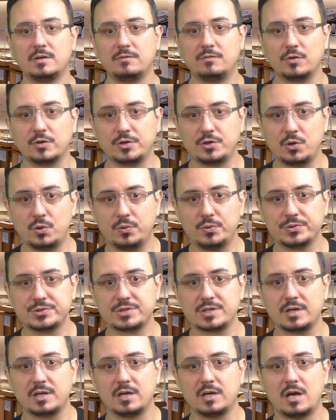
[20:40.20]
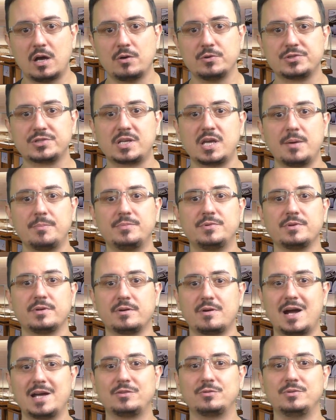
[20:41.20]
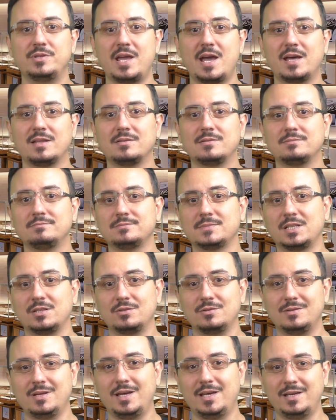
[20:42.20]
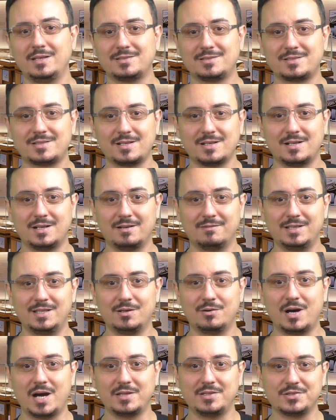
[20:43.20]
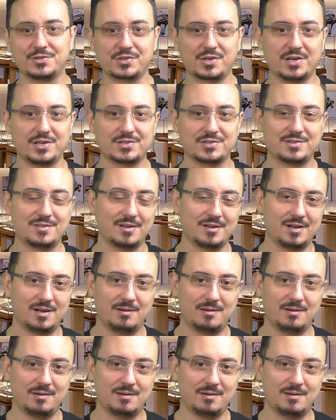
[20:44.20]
for those who skipped right to the end, in today's video I discussed